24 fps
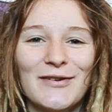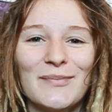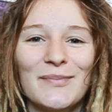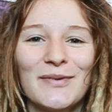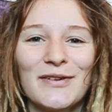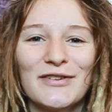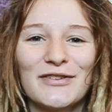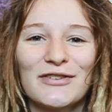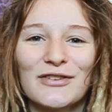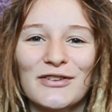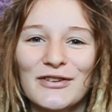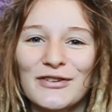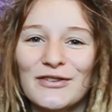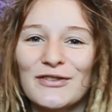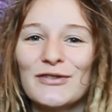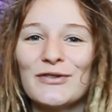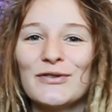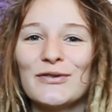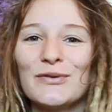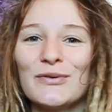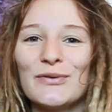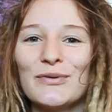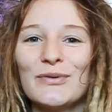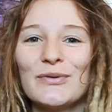Be sure
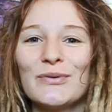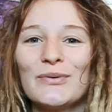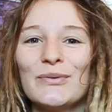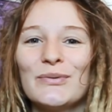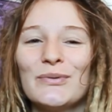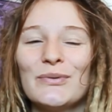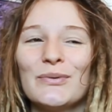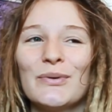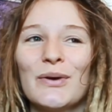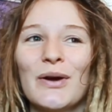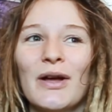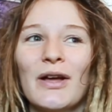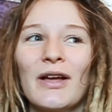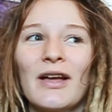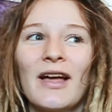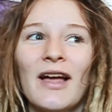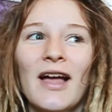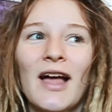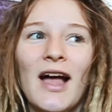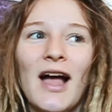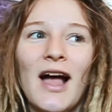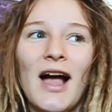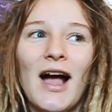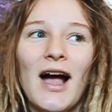to
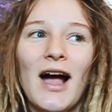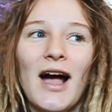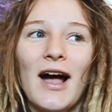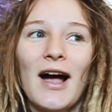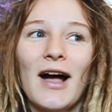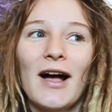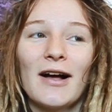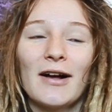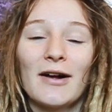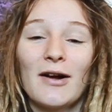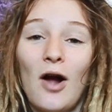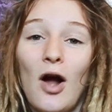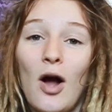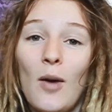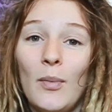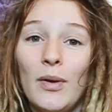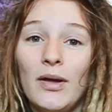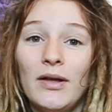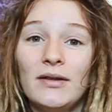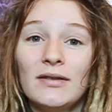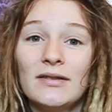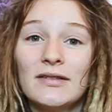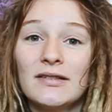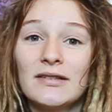
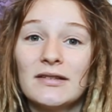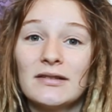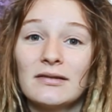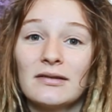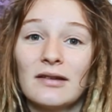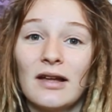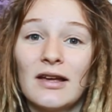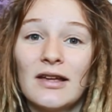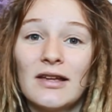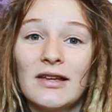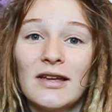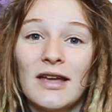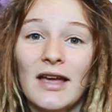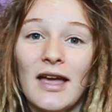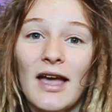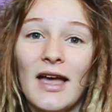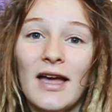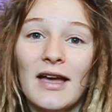comment, like,